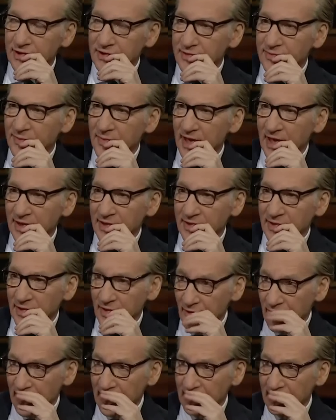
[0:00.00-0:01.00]
just passed a
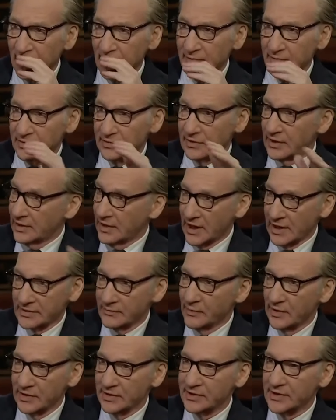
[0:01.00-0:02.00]
law, it
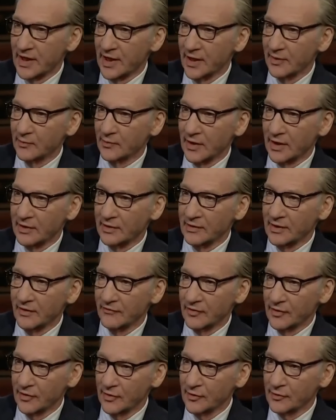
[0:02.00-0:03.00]
hasn't been signed by
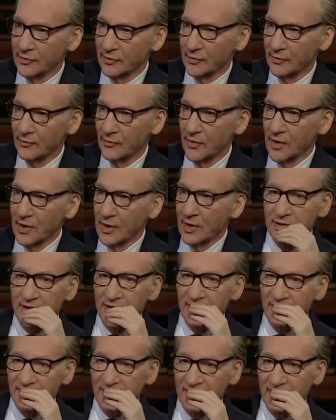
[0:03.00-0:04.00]
Governor Newsom,
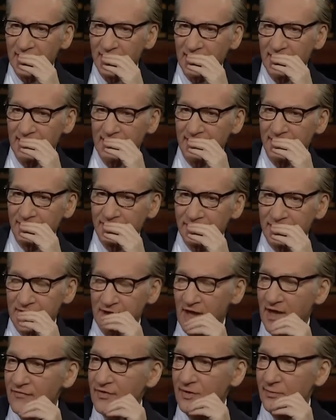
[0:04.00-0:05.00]
giving
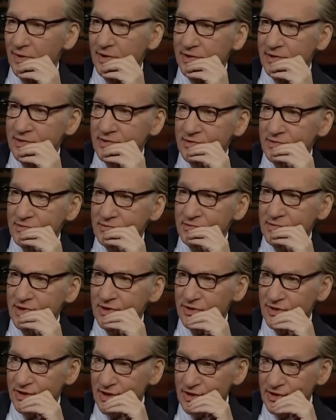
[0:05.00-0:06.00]
government
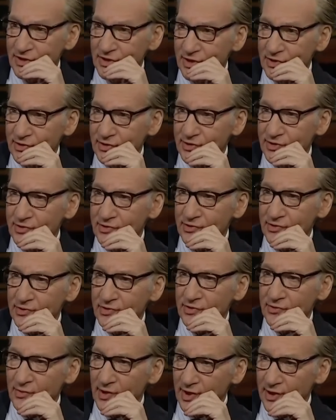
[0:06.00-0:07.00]
assistance
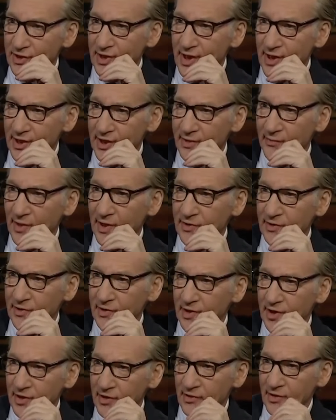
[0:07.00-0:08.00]
to
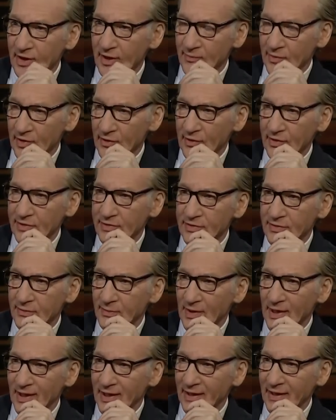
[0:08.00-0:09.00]
undocumented immigrants to
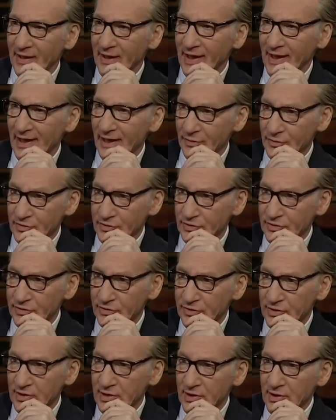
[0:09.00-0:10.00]
buy
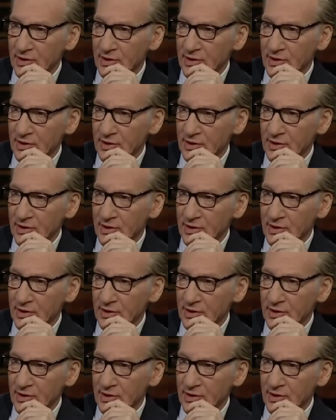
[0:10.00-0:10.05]
houses.